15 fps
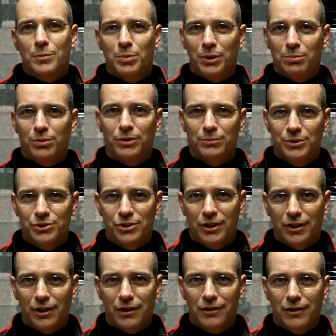the people in
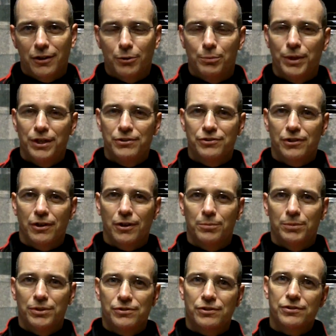Michigan are, how amazing our
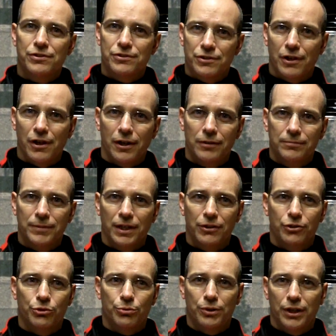businesses are, how
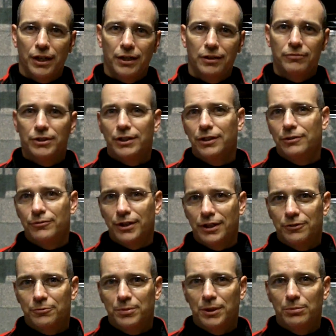creative and
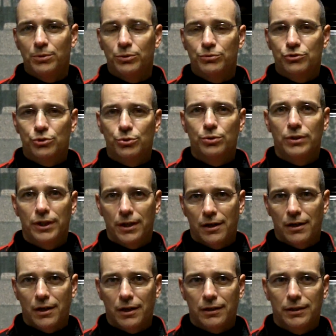innovative people truly
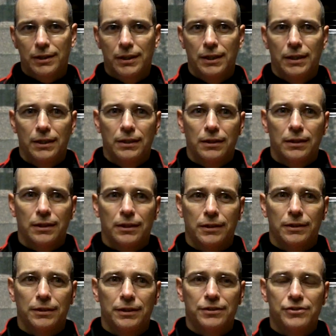are.
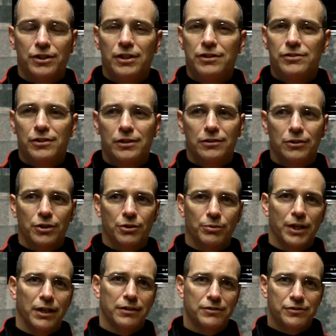It's easy to look
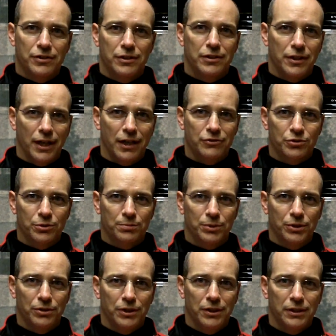around and see the natural
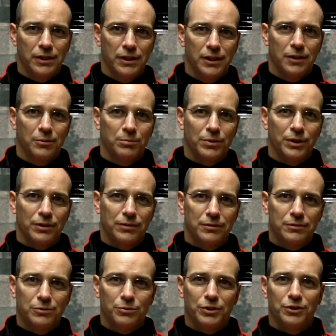beauty, but
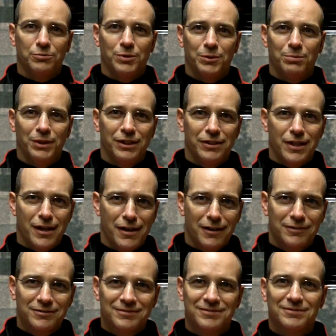when you've been beat
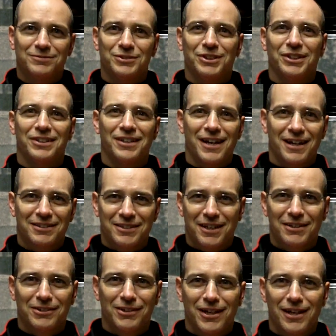down, when you get knocked
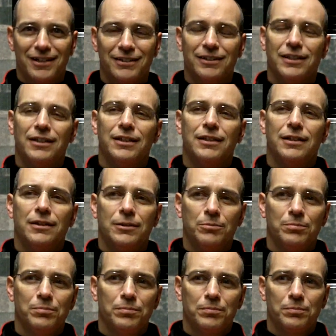down a lot,
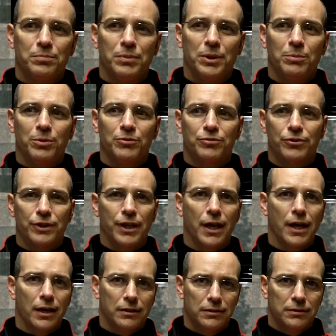people
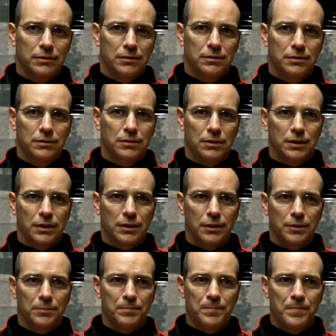forget
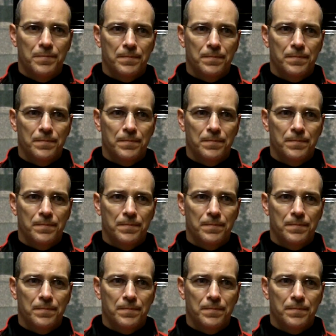how